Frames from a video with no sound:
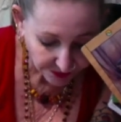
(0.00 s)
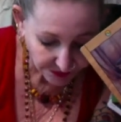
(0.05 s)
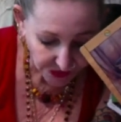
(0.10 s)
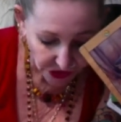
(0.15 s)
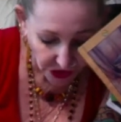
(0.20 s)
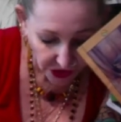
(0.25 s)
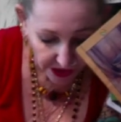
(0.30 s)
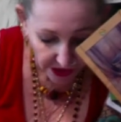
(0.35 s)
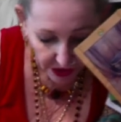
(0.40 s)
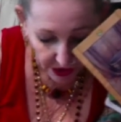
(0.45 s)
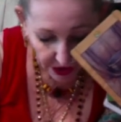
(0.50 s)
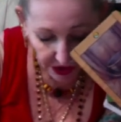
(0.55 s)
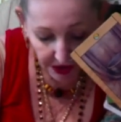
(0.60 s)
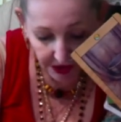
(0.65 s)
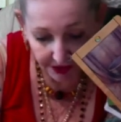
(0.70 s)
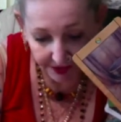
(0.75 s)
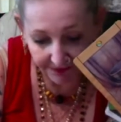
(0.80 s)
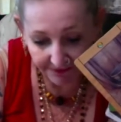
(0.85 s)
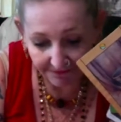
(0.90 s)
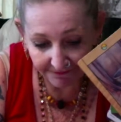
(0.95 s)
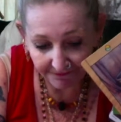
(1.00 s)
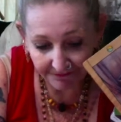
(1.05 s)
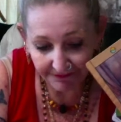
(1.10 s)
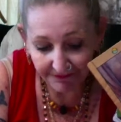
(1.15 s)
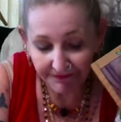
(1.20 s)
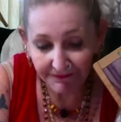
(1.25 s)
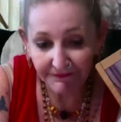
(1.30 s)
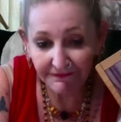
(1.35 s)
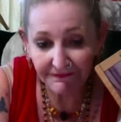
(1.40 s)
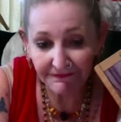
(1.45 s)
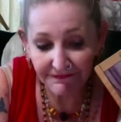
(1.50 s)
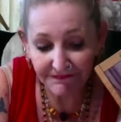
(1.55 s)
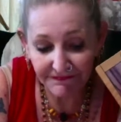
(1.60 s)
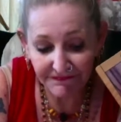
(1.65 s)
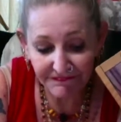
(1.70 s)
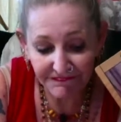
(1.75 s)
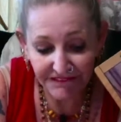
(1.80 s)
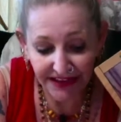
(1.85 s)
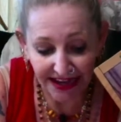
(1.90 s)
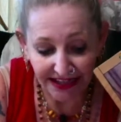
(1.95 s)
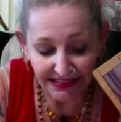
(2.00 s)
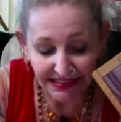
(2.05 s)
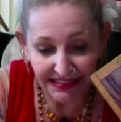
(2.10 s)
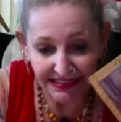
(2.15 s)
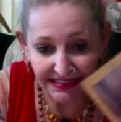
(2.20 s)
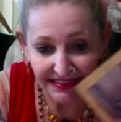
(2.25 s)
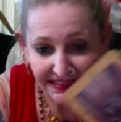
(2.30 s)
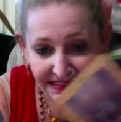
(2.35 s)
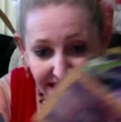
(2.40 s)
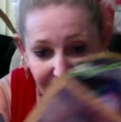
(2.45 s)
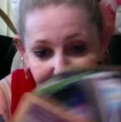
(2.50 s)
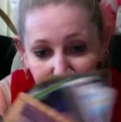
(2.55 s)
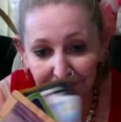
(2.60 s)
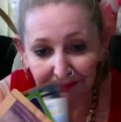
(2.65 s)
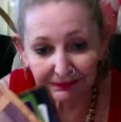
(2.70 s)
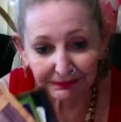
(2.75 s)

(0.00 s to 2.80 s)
are all fantasy.